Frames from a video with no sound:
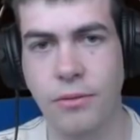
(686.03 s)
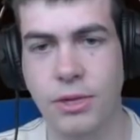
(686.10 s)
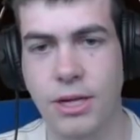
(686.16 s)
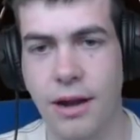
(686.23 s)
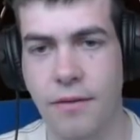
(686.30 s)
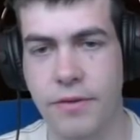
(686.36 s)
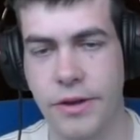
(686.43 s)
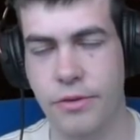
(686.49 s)
We
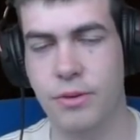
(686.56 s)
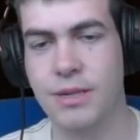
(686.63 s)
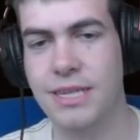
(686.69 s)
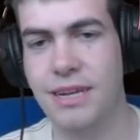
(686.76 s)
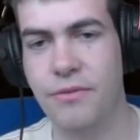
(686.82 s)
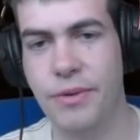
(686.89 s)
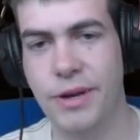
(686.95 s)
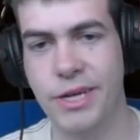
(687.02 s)
shall have another one,
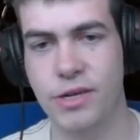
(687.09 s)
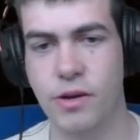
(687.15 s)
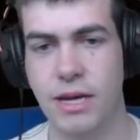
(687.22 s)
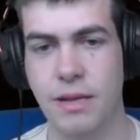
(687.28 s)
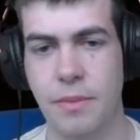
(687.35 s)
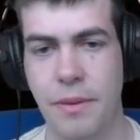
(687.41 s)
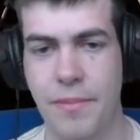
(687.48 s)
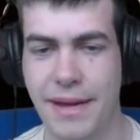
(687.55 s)
see if we can do a
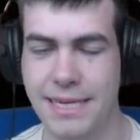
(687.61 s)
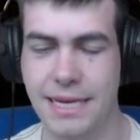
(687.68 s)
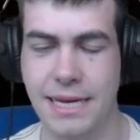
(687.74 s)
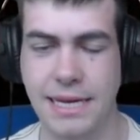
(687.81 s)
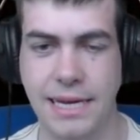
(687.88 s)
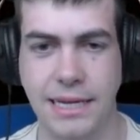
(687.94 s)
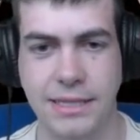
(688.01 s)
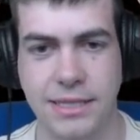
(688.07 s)
little bit better
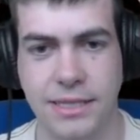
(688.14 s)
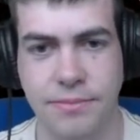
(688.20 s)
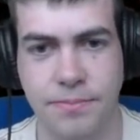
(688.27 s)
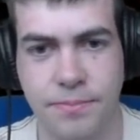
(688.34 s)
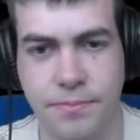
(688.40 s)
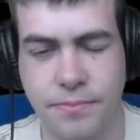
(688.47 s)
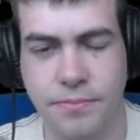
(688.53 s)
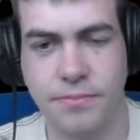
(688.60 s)
next time.
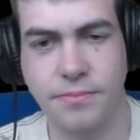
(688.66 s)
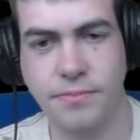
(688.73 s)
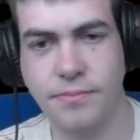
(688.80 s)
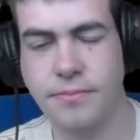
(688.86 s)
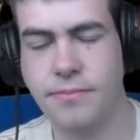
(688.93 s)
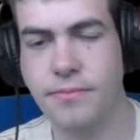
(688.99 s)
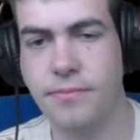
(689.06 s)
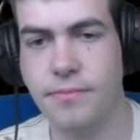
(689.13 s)

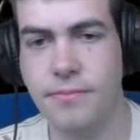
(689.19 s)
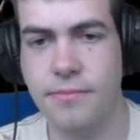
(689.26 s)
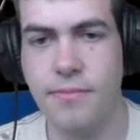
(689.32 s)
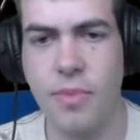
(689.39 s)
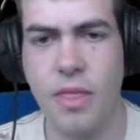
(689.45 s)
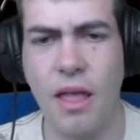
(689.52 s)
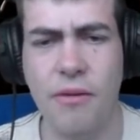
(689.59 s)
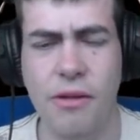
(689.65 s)

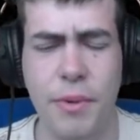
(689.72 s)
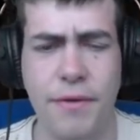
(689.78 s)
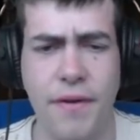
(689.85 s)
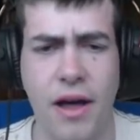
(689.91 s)
It was a bit of a